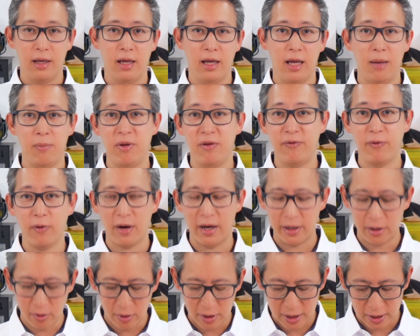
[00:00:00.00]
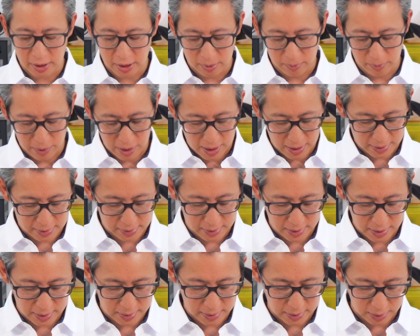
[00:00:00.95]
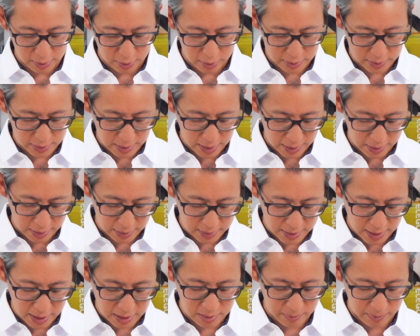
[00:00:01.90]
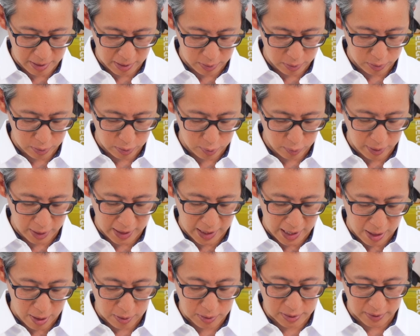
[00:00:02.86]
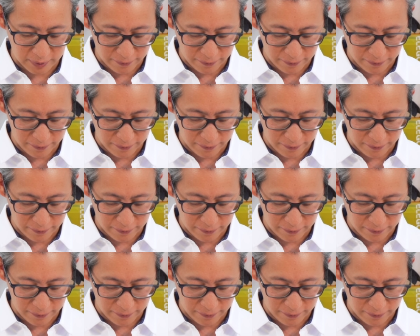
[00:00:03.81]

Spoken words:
And before I go ahead and unbox this, it looks like it takes about 3 hours to